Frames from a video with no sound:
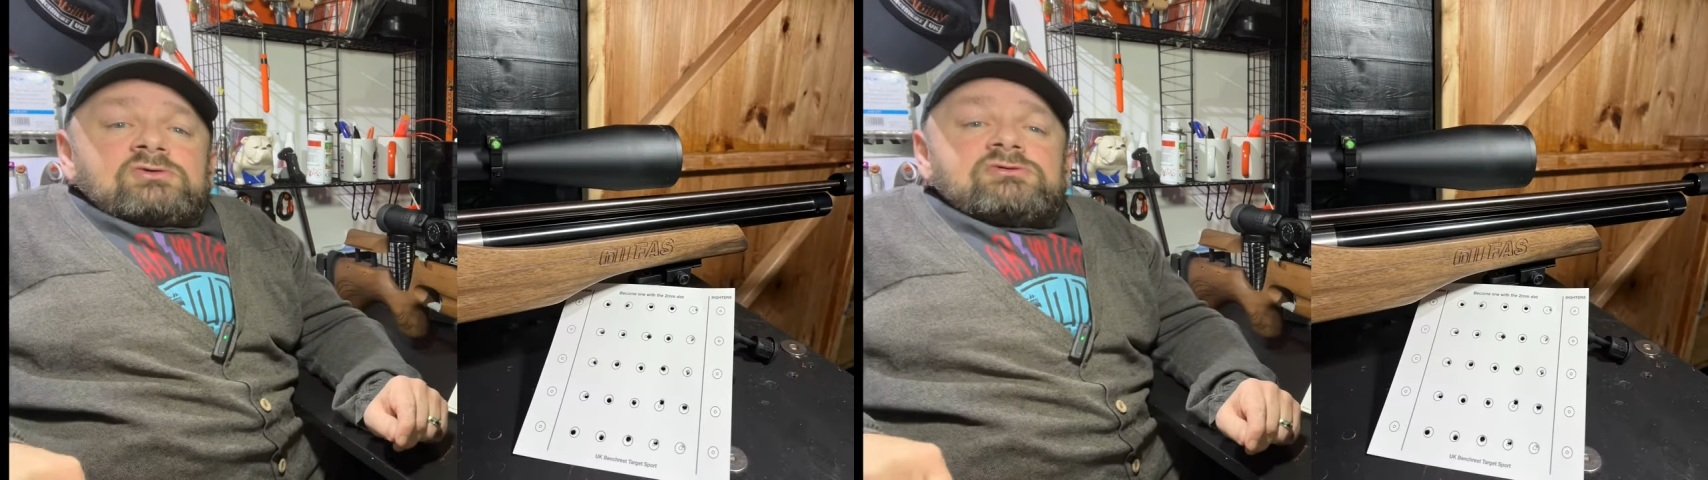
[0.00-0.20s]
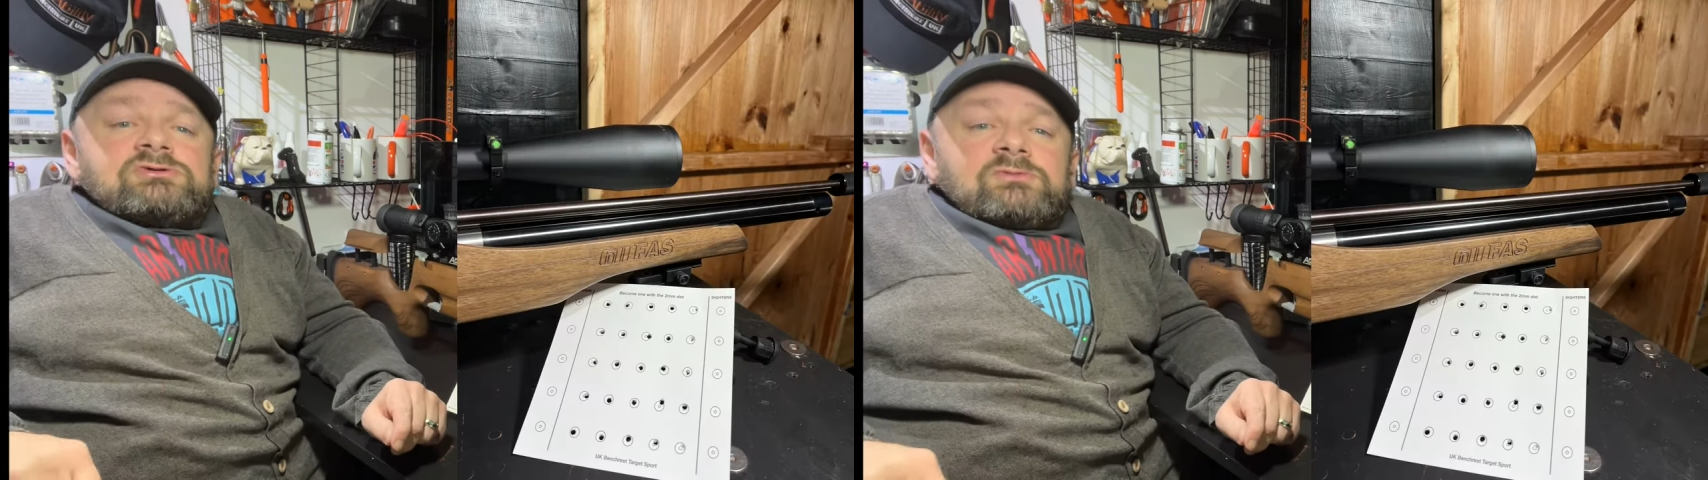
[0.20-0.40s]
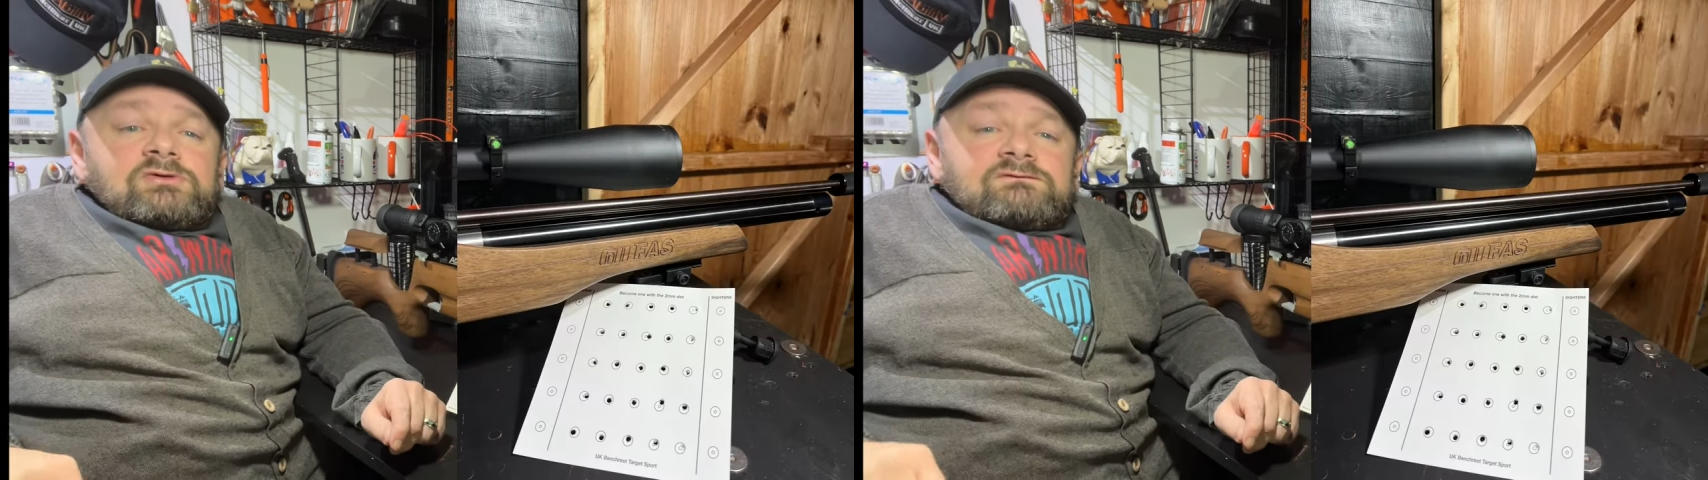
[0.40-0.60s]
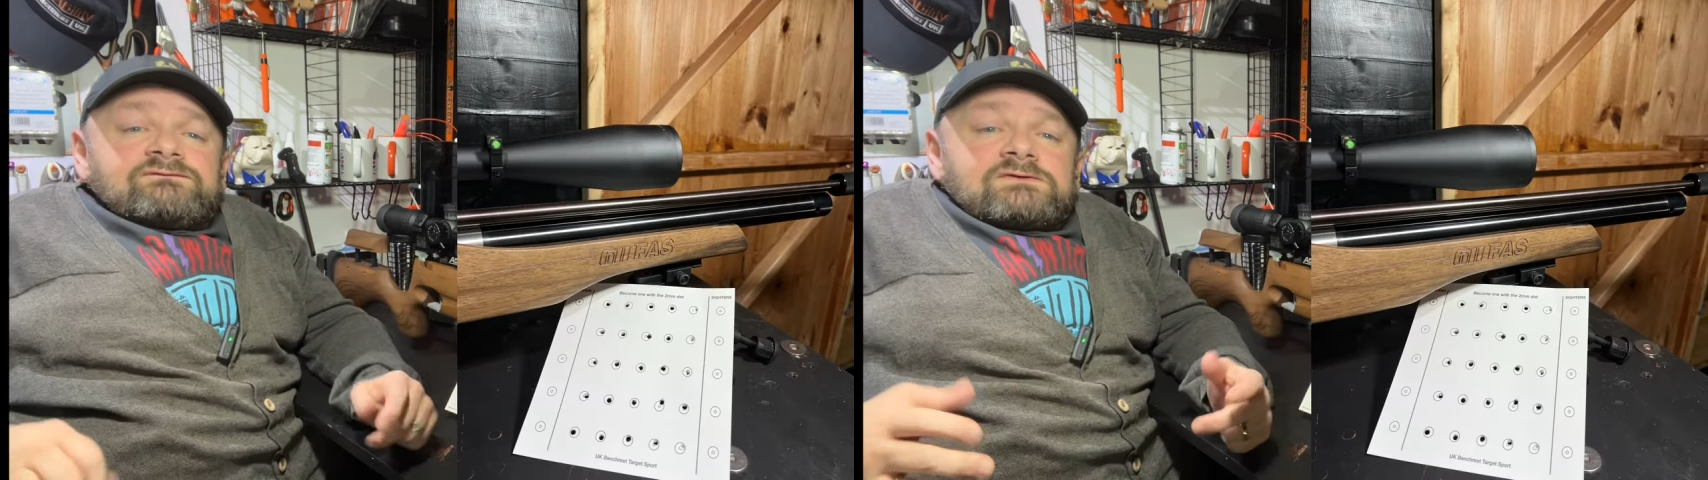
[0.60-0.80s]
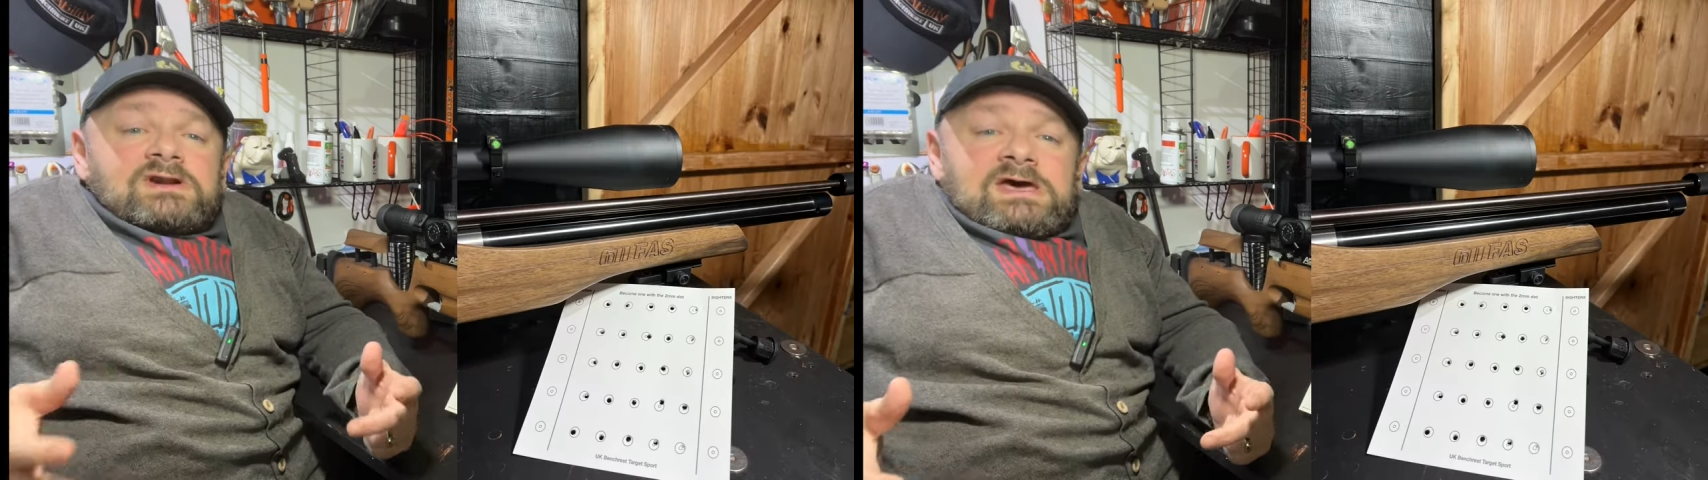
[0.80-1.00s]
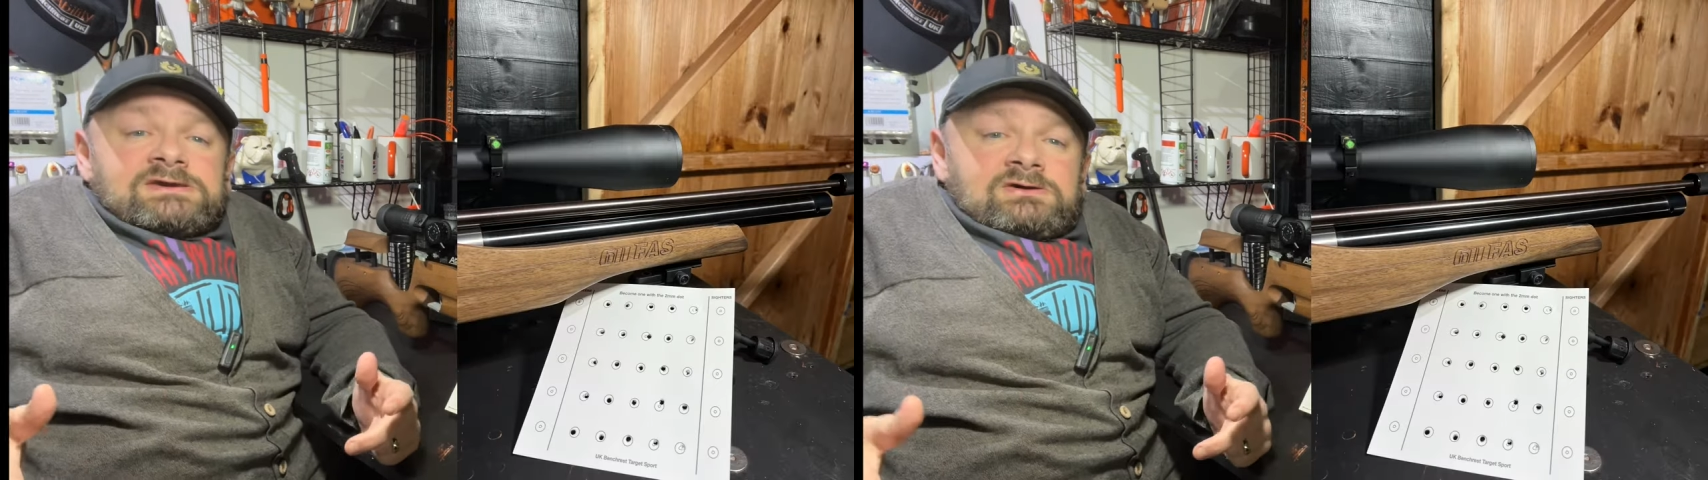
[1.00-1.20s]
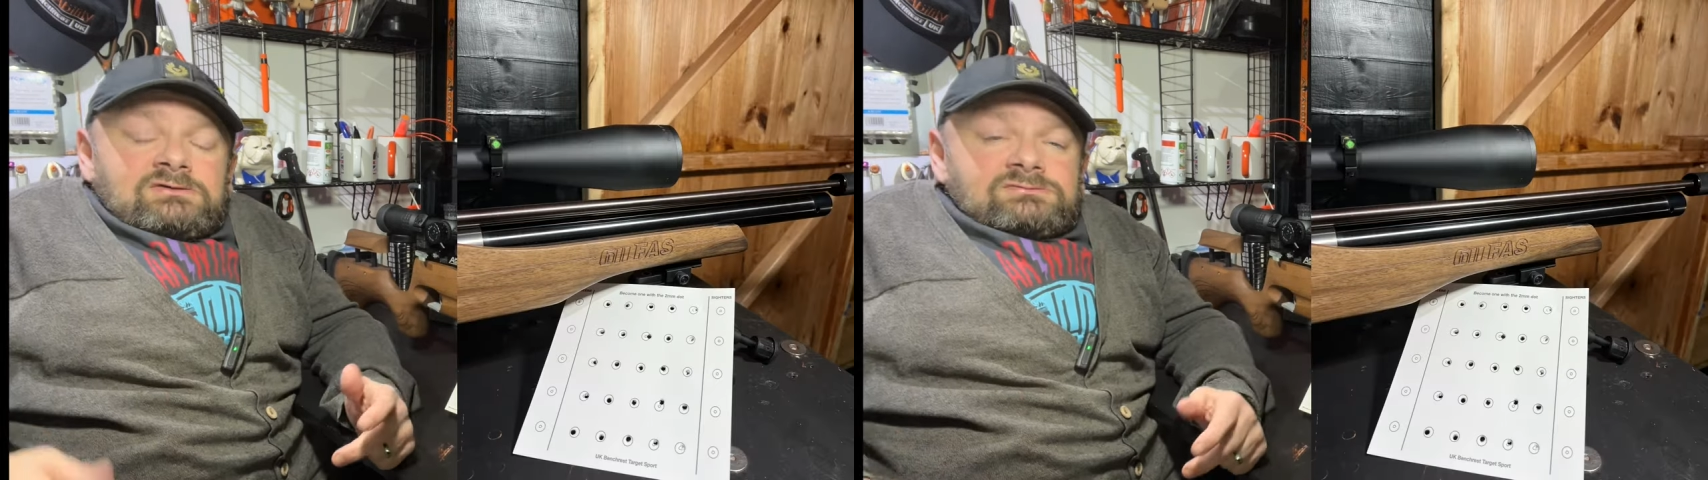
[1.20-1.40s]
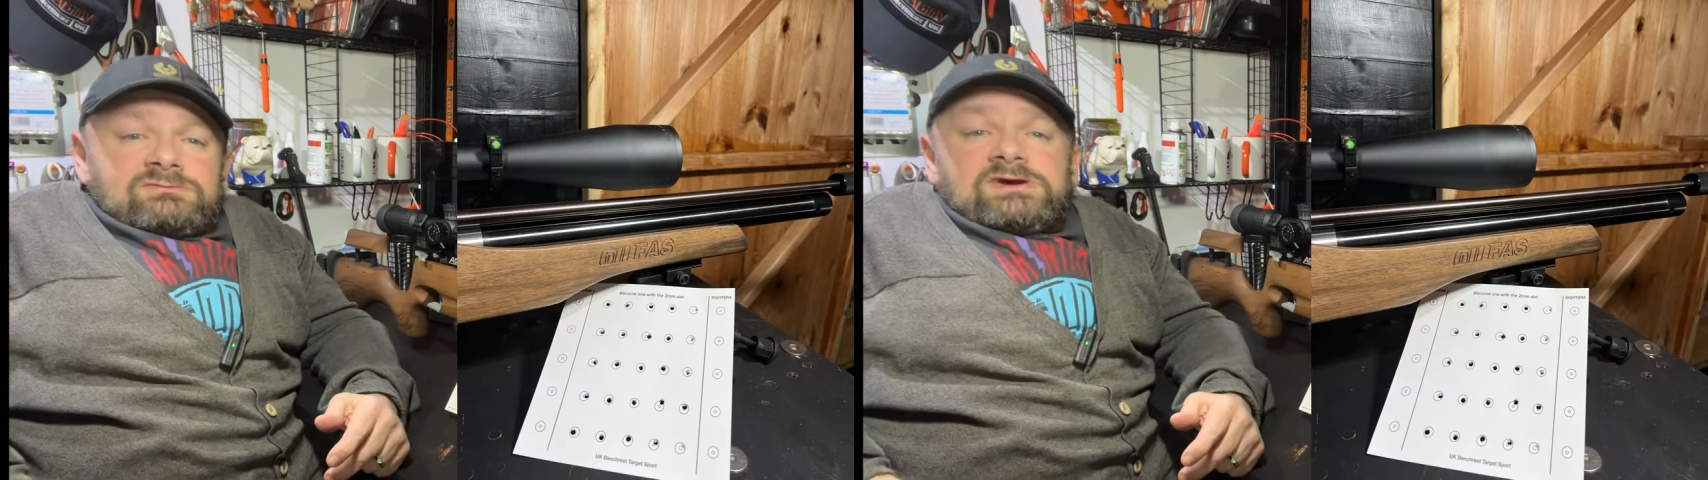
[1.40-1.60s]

removed, like on